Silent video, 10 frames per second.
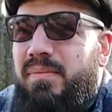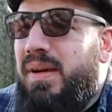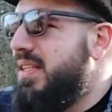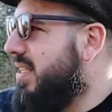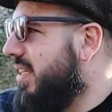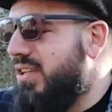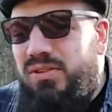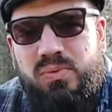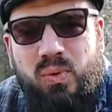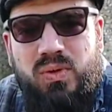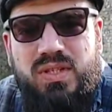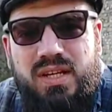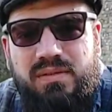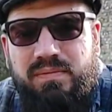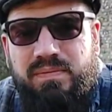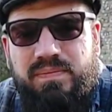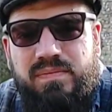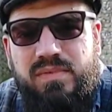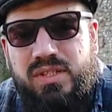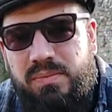basically use water
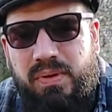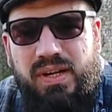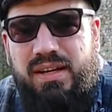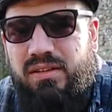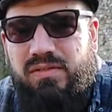to put out the